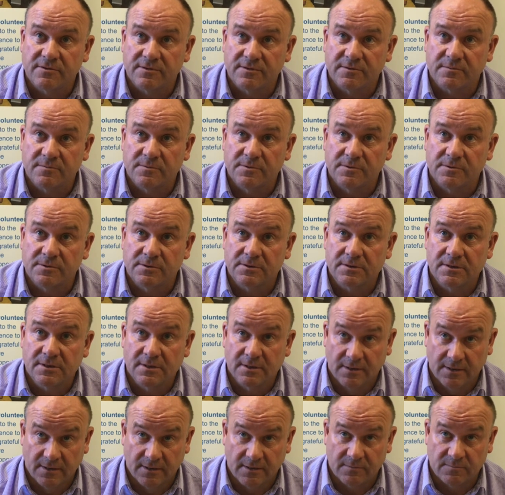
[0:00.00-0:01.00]
on the ward.
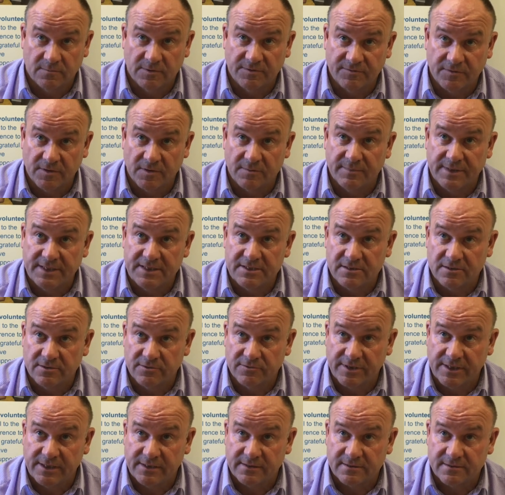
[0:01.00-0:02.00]
We've got meet and
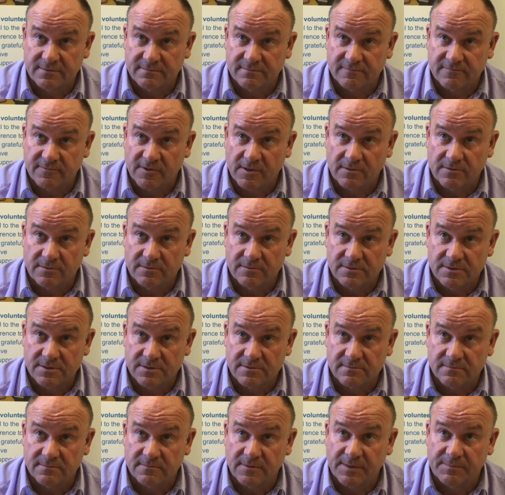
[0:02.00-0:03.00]
greet
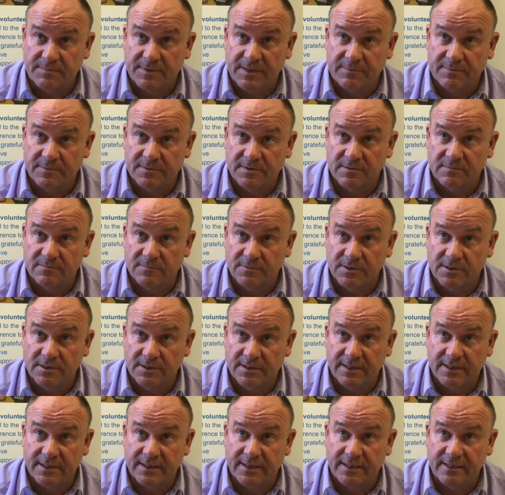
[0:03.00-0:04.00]
roles, where people can
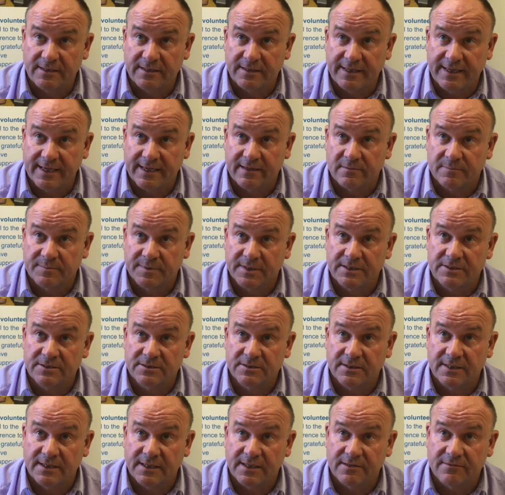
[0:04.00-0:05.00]
work in the
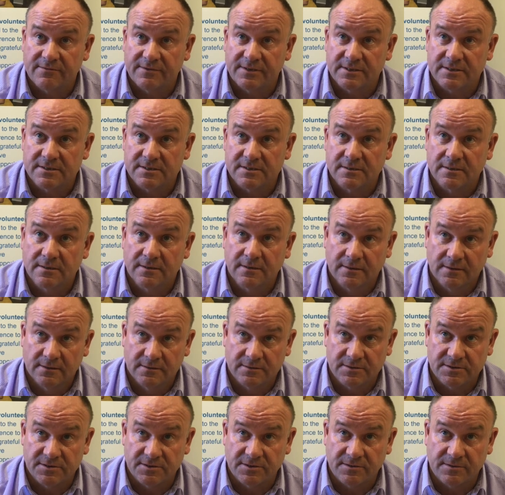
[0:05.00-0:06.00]
outpatient areas
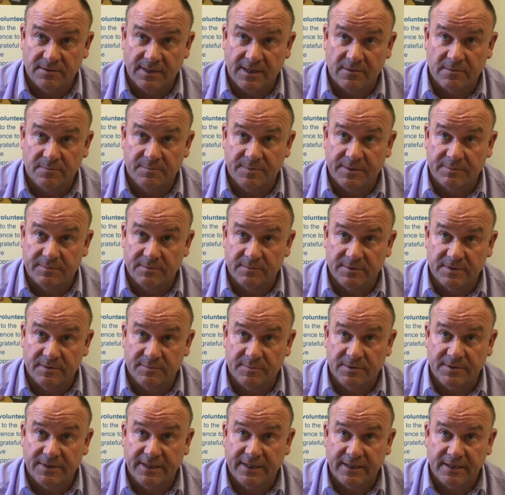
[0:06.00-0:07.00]
to help people with the
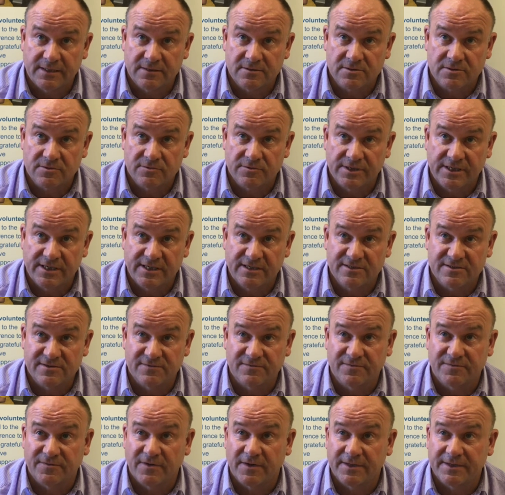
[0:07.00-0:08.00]
booking in screens
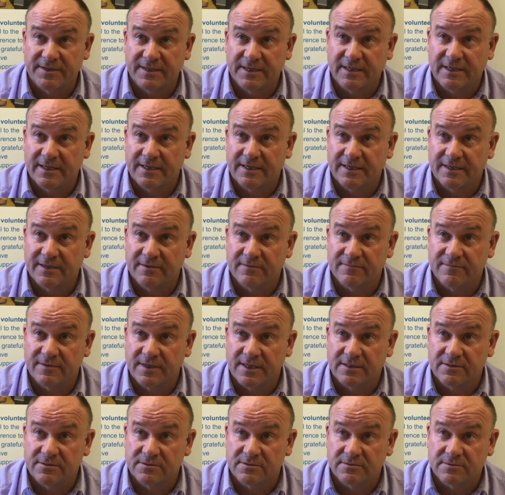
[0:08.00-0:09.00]
and find the clinic of
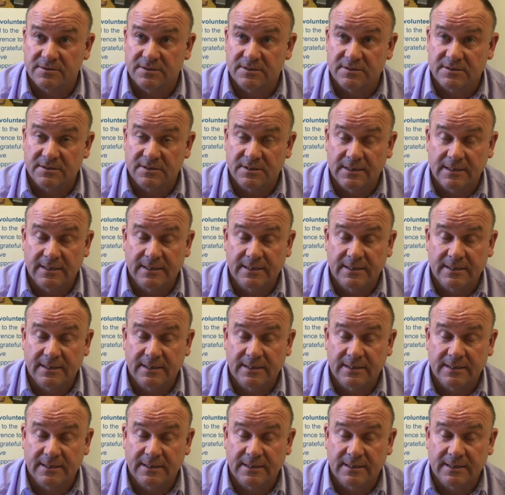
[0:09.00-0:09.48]
their choice.